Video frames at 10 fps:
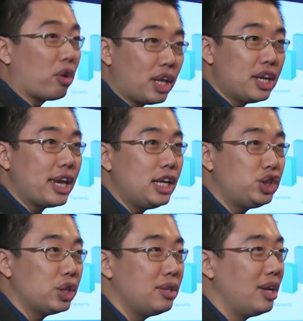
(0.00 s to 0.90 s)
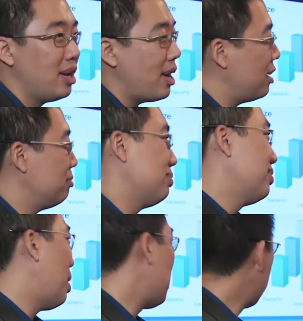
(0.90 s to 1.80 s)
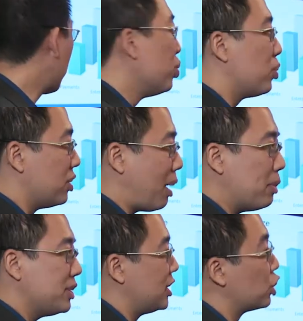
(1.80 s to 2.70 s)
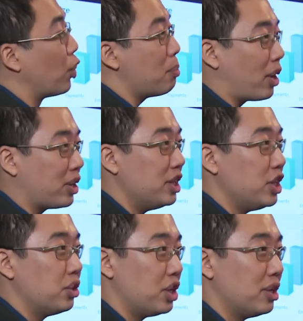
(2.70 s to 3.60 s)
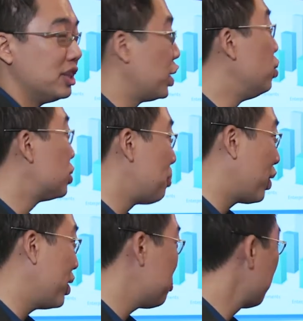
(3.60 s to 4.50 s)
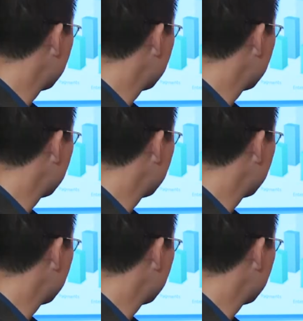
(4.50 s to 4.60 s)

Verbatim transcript: authentication, and I'm, I'm, not going into the numbers, it's a growing market year to year, it's a huge market,